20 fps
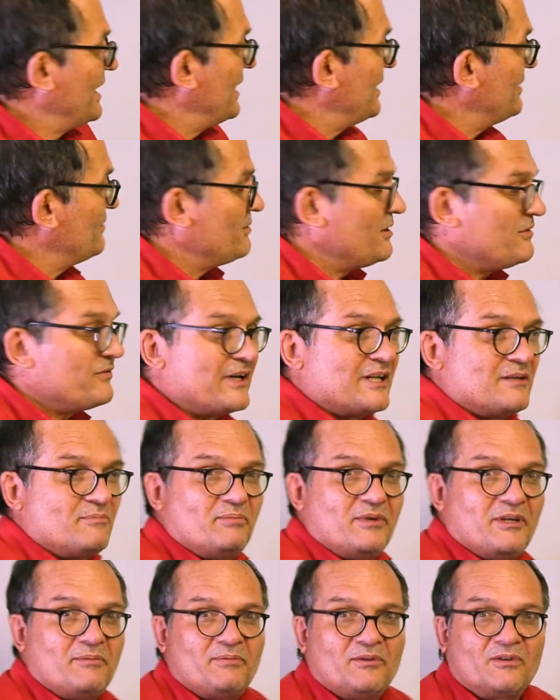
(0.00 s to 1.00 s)
And we've
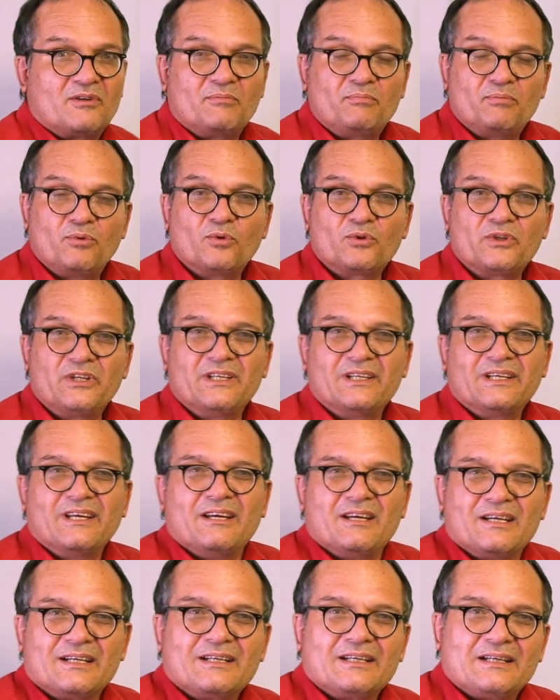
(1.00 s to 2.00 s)
had people
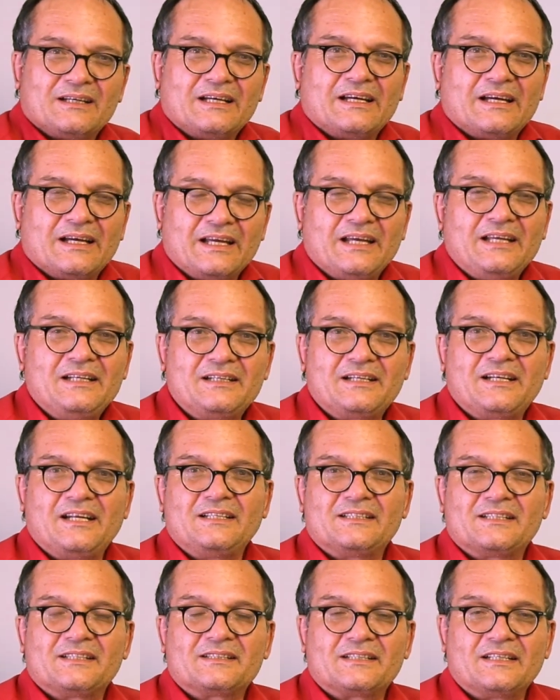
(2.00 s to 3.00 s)
reporting
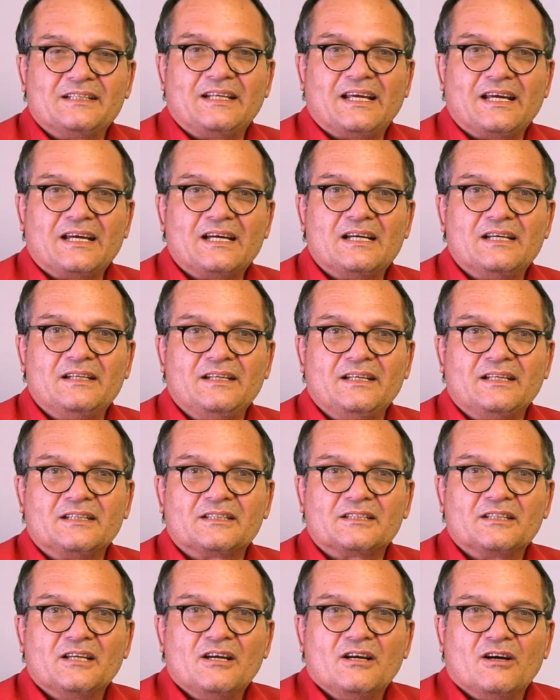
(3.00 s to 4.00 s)
increases in their
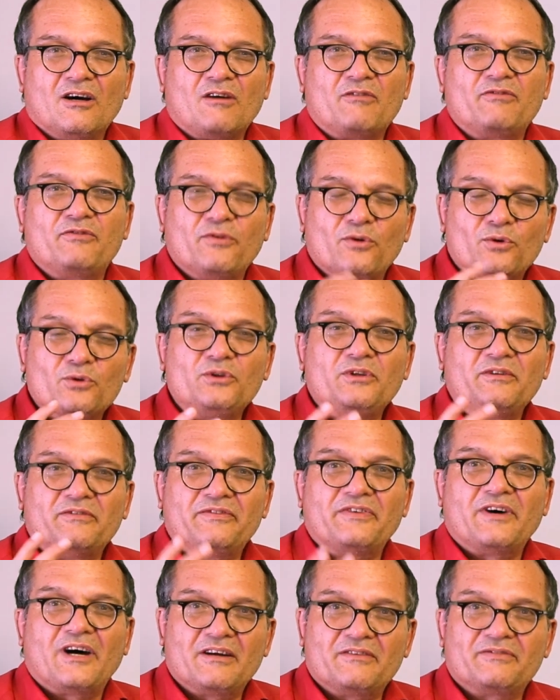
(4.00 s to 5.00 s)
earnings of 4 to
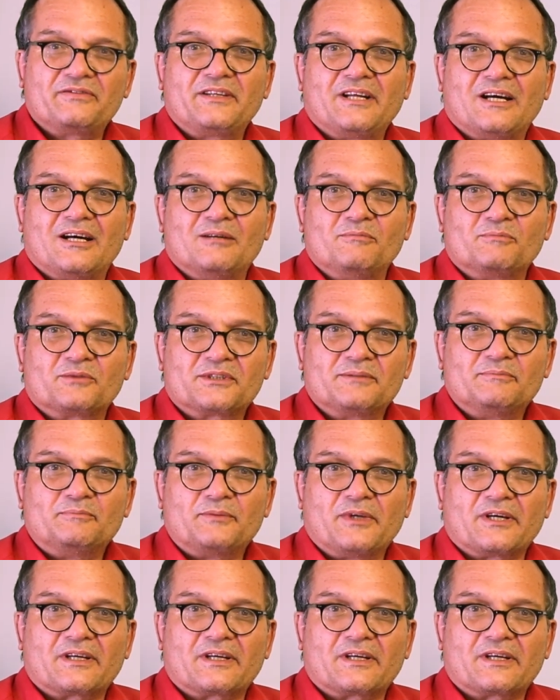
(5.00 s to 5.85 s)
5 times.